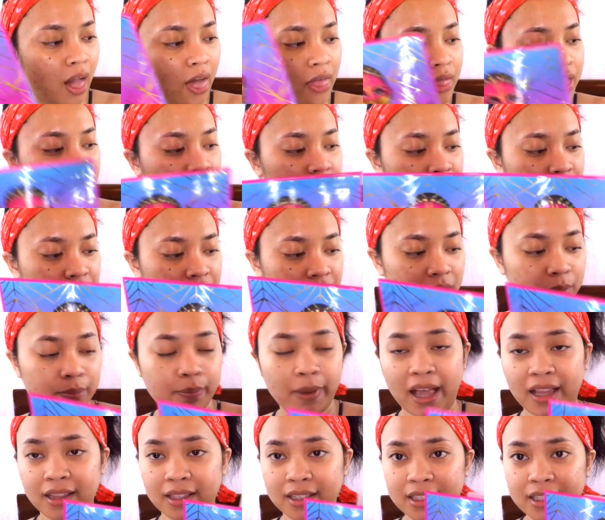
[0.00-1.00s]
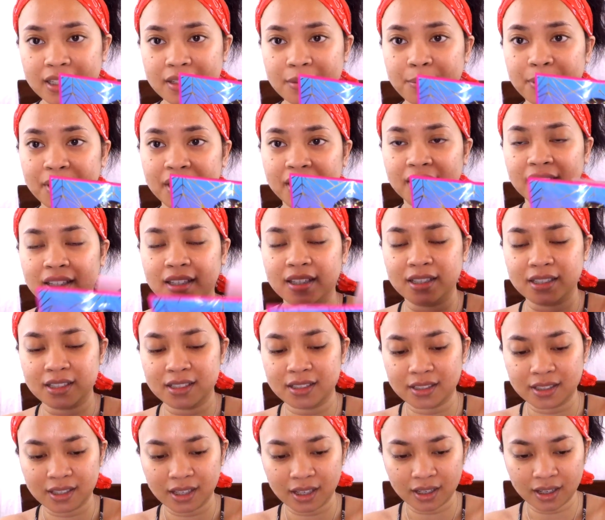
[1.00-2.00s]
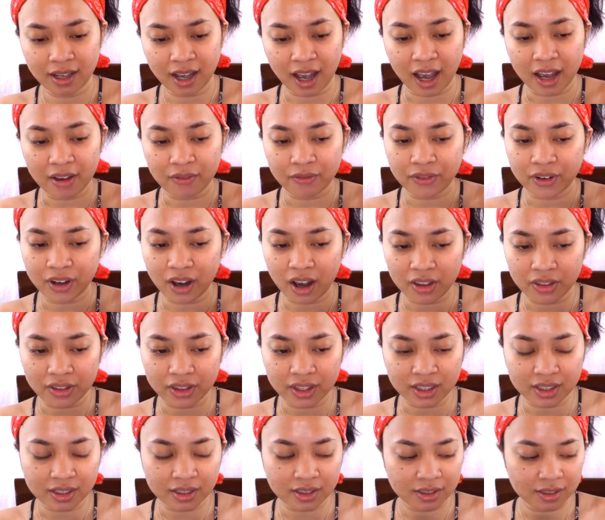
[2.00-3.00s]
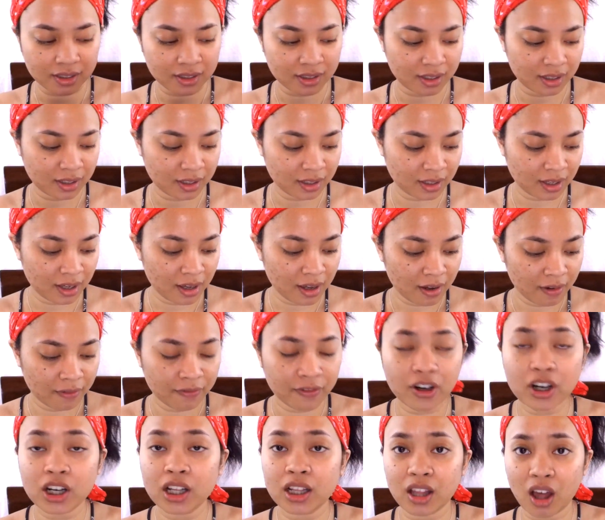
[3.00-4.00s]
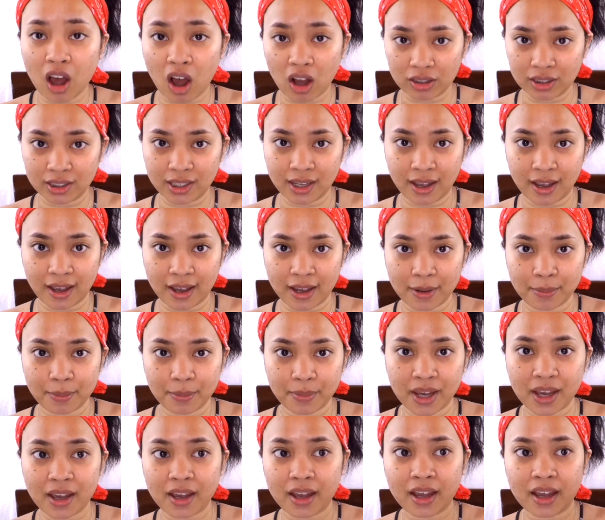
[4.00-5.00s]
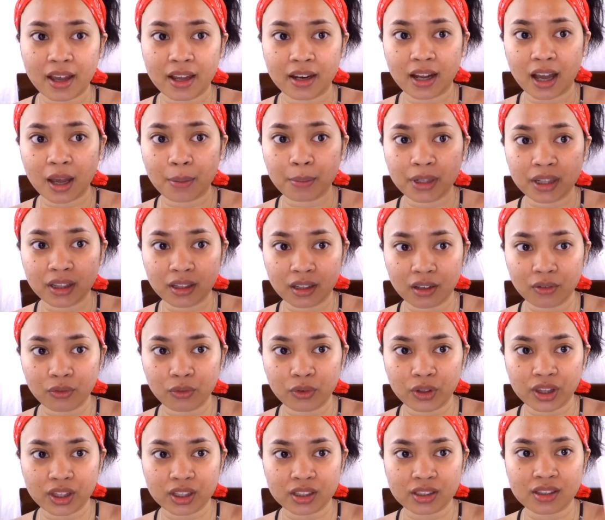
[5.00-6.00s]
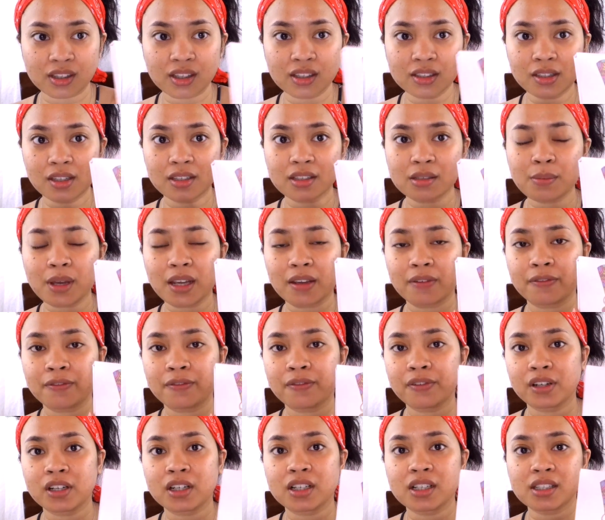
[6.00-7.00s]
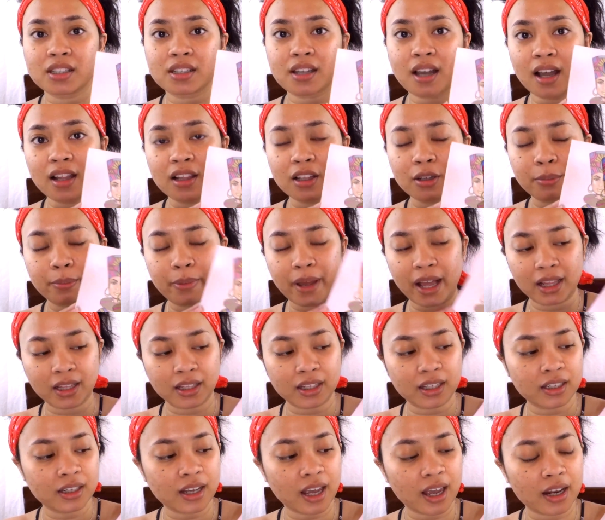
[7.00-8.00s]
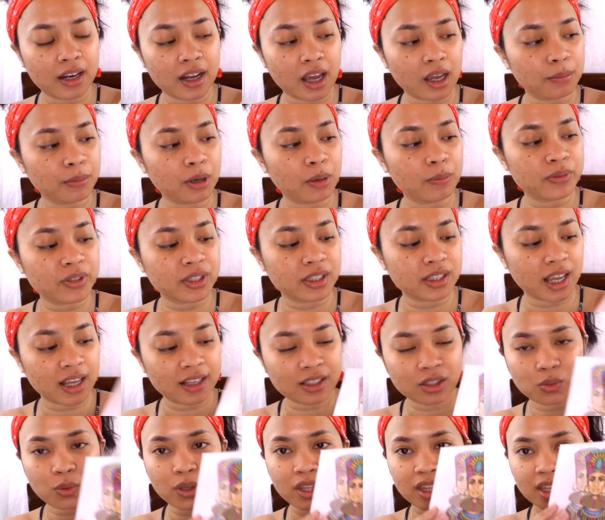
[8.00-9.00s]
the dirty palette because I've got this for a long time and I'm in love with this. This is my first color palette and I'm obsessed with